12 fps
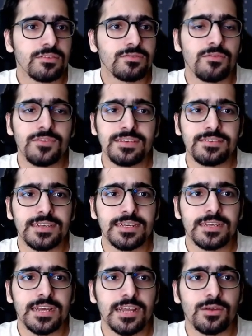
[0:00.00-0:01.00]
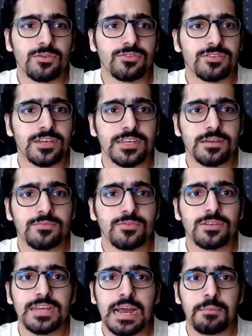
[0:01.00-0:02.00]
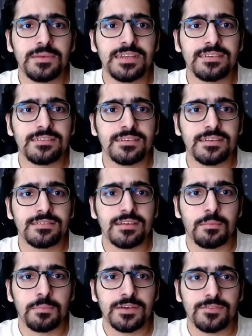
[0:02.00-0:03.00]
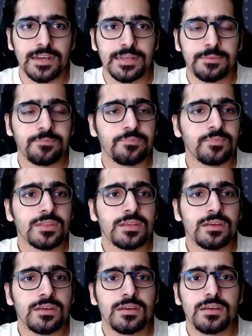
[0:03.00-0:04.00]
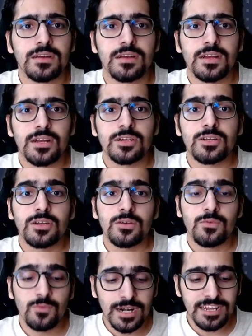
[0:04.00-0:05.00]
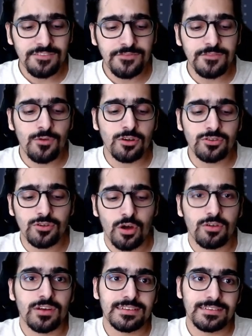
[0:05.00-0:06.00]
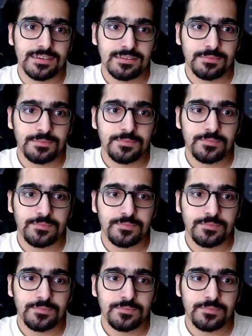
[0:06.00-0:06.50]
so we see hello sayam. So the application is up and running. What if we want to Dockerize it?